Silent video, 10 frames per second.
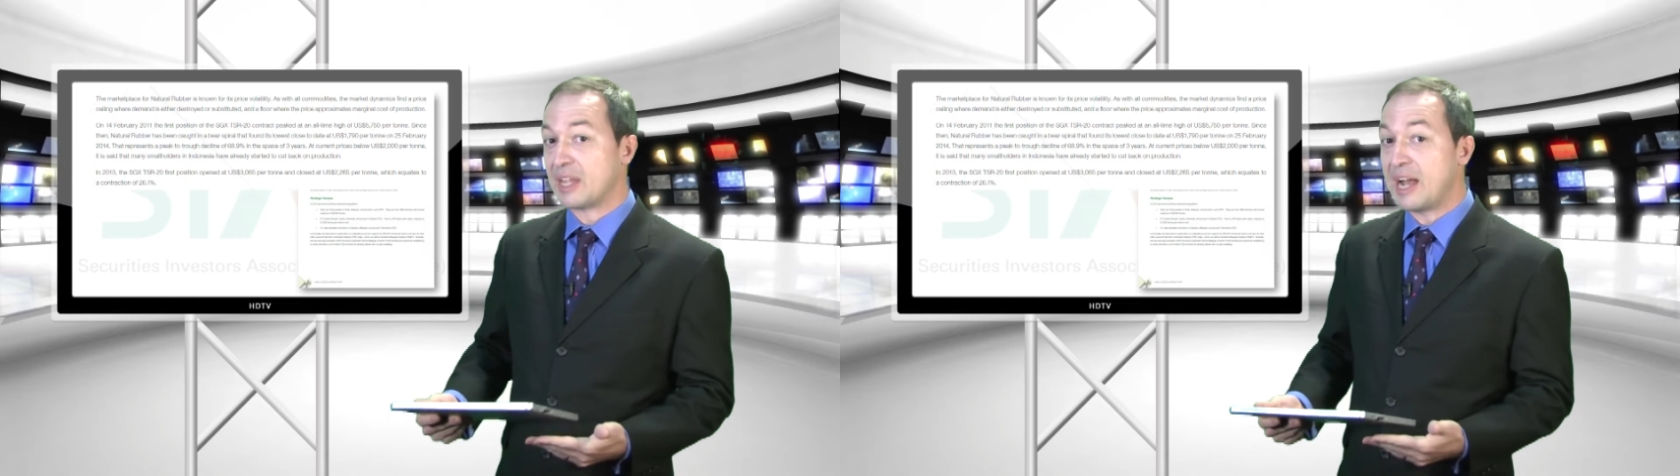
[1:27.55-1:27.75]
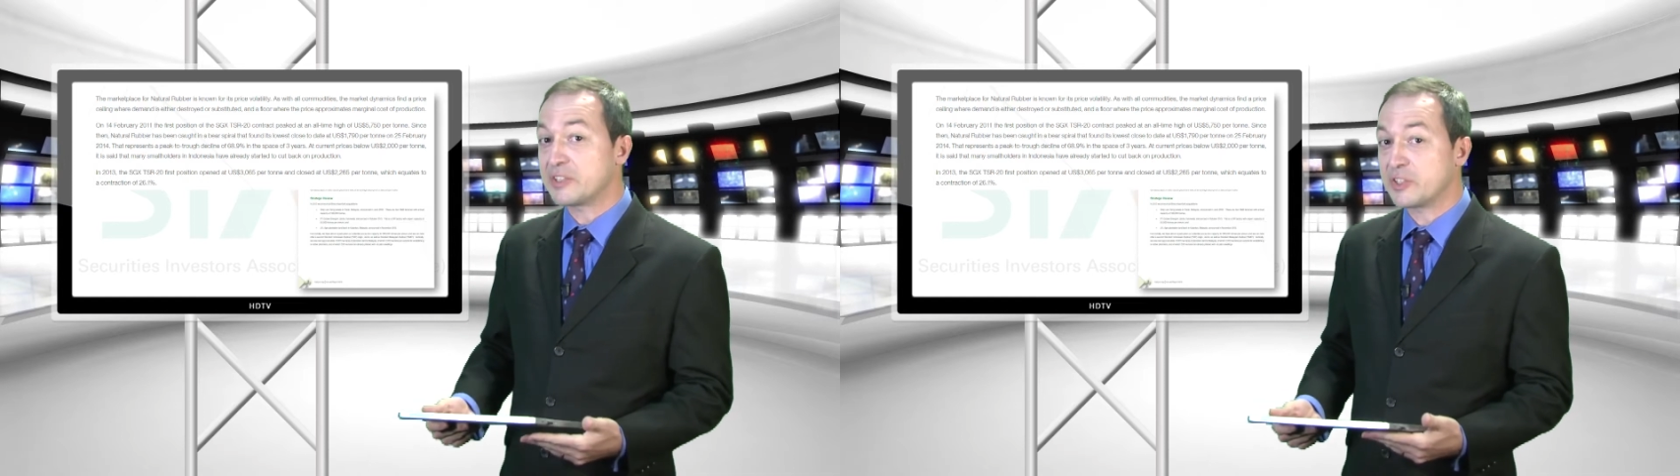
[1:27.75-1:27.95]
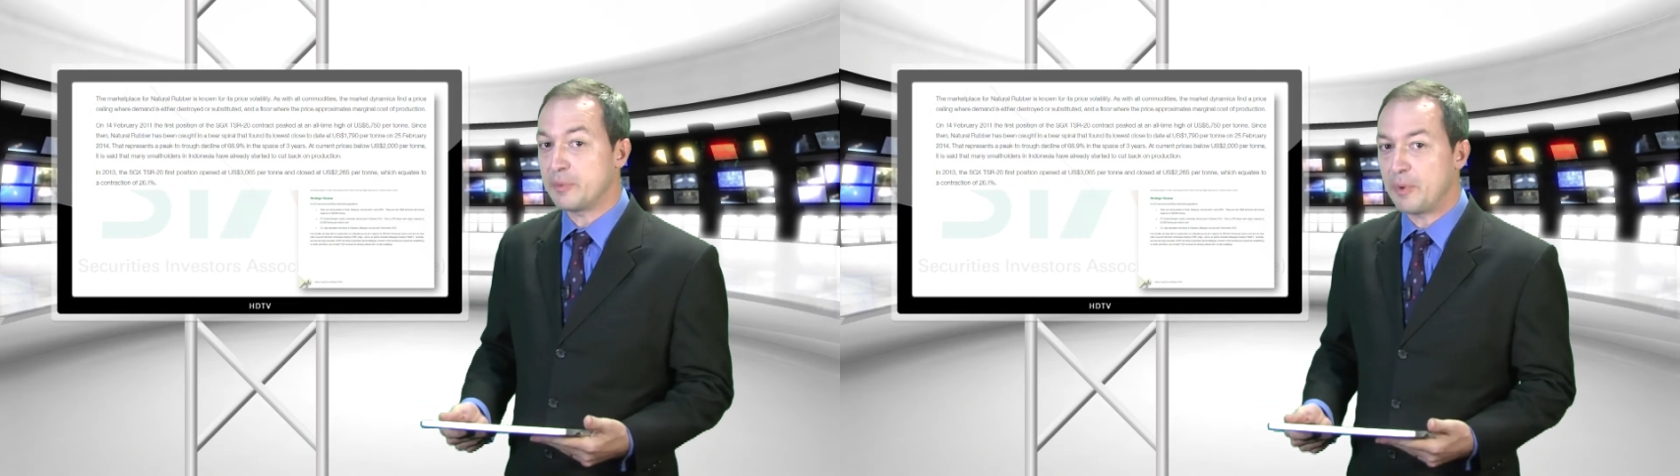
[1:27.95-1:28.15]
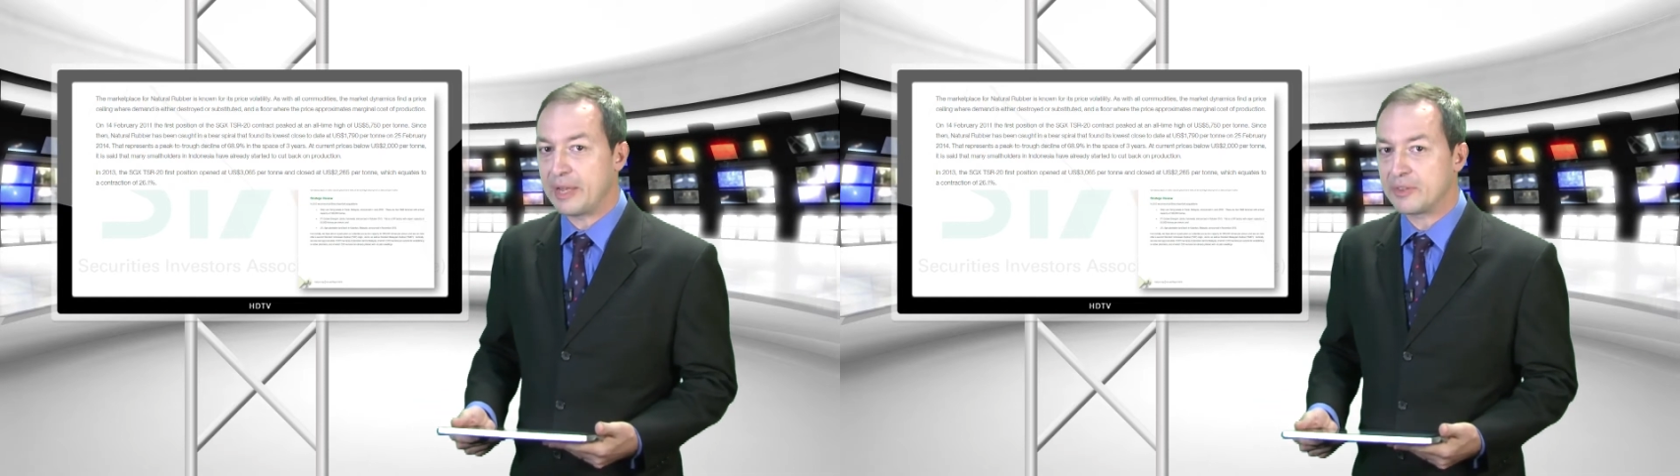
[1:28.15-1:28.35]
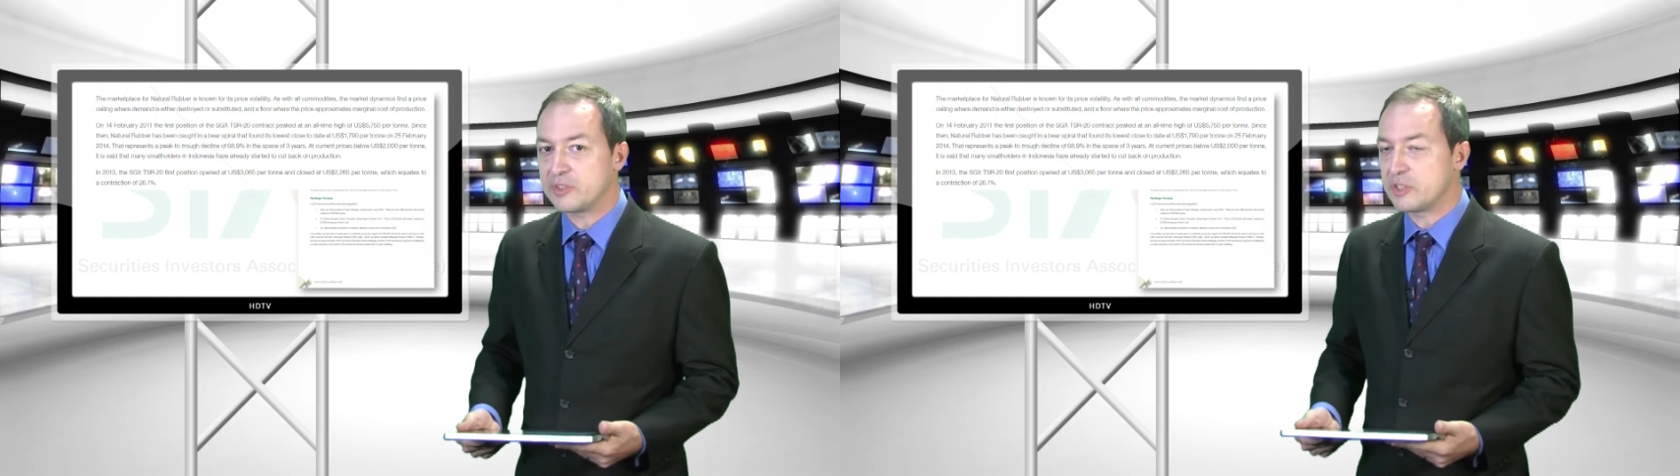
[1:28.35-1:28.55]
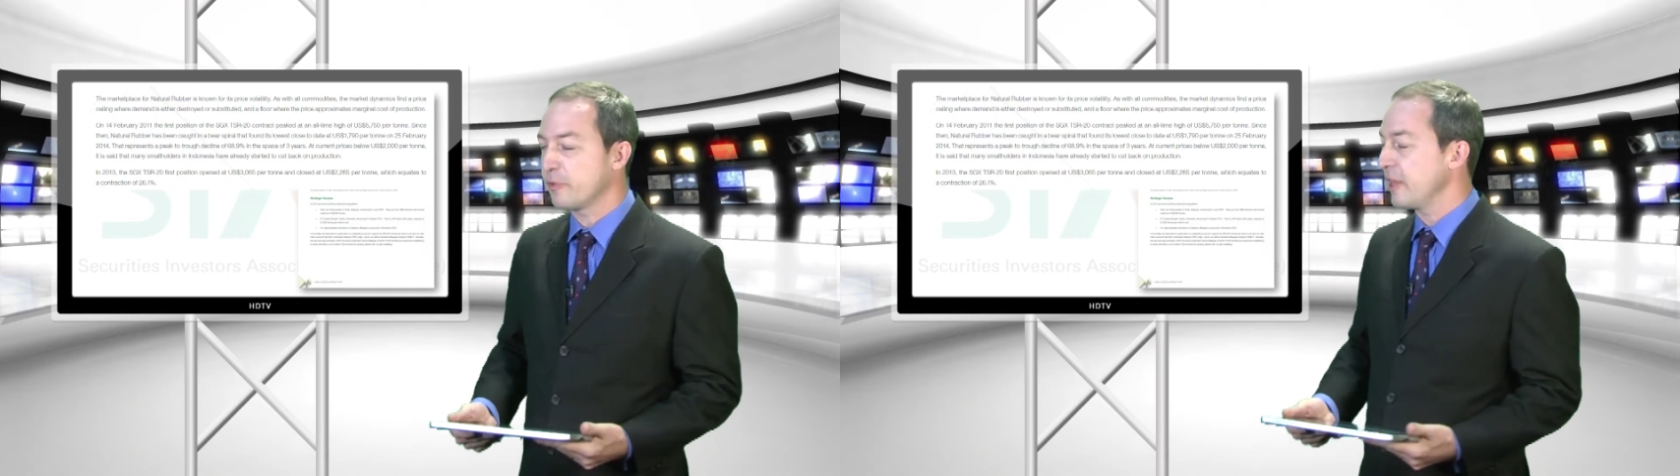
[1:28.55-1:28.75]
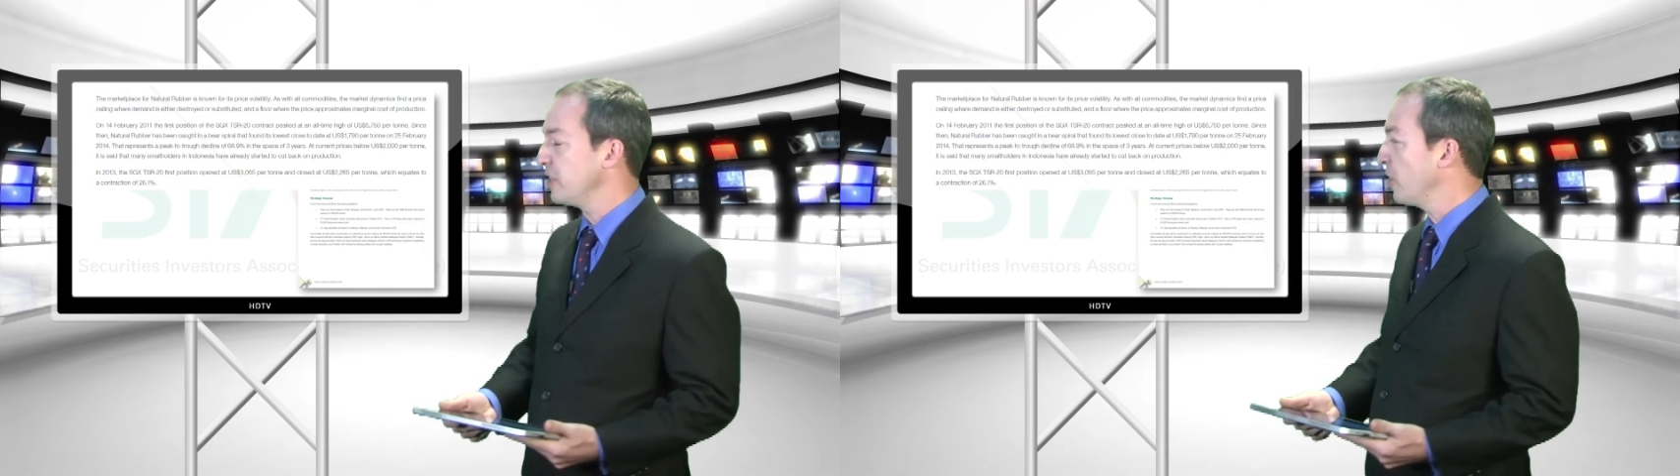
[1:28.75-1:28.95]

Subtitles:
Ask them about this if they